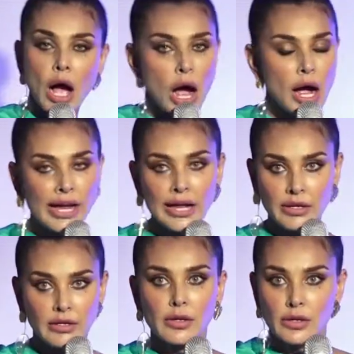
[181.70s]

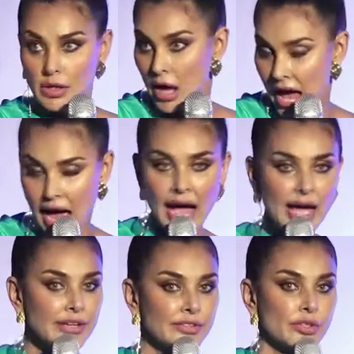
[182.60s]
I
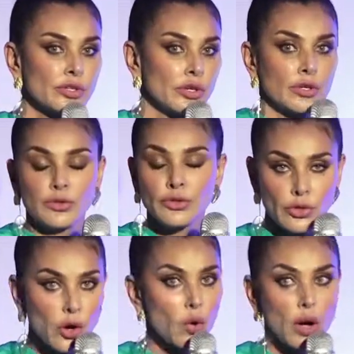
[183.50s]
had, you
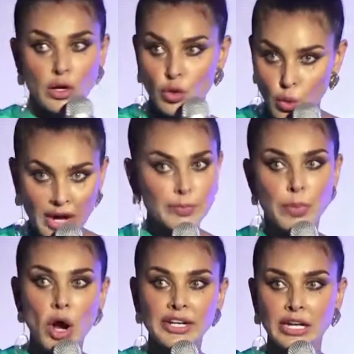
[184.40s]
know, a great
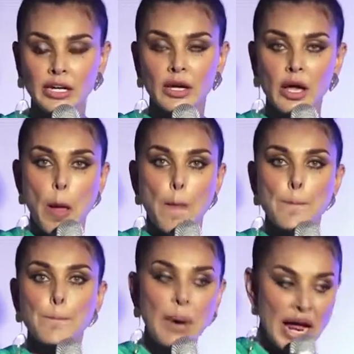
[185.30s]
body.
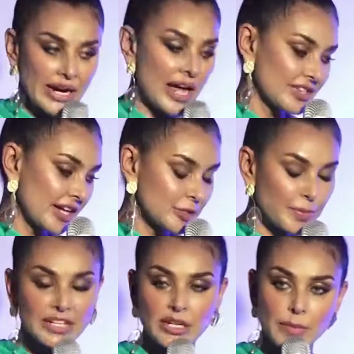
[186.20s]
But as I
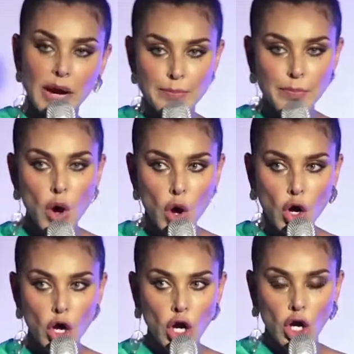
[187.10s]
explain in my
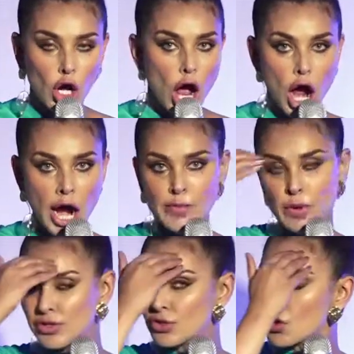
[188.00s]
book, I
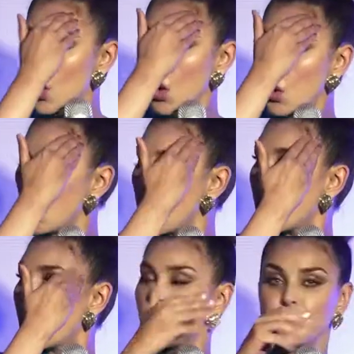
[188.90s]
was so,
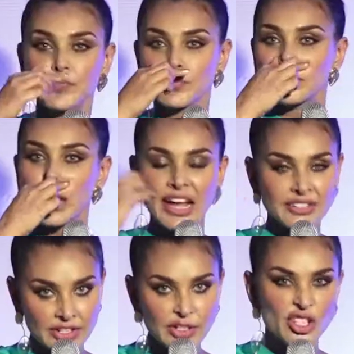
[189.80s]
I
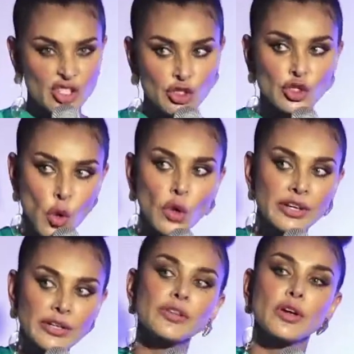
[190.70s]
had such a
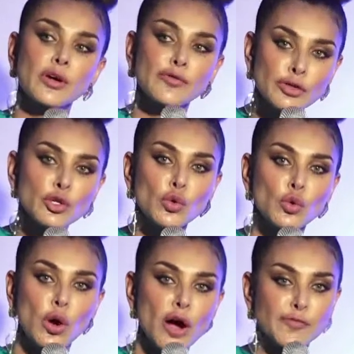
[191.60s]
distorted
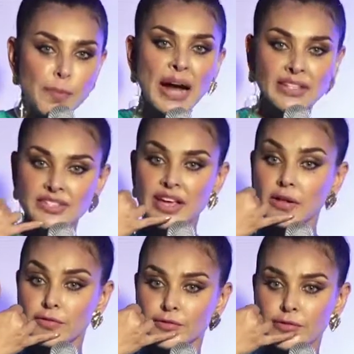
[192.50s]
view of myself,